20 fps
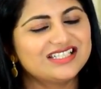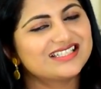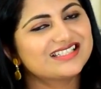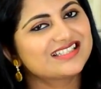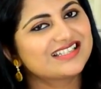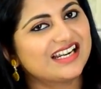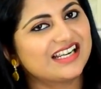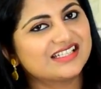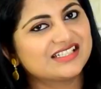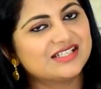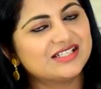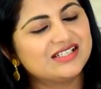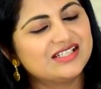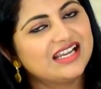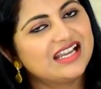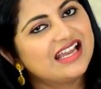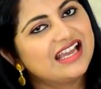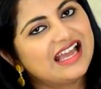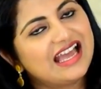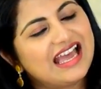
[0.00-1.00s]
Just crush it
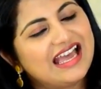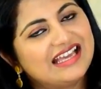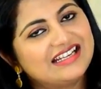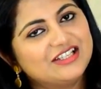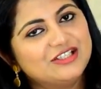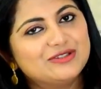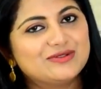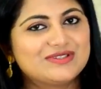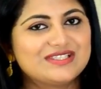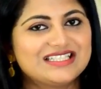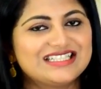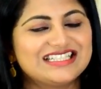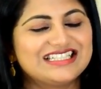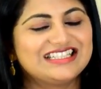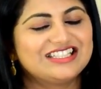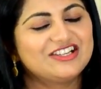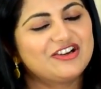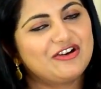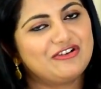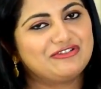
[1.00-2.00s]
and use it
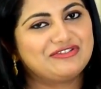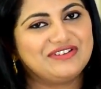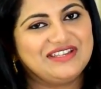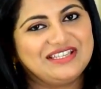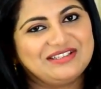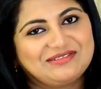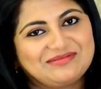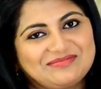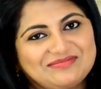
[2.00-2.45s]
in the coffee.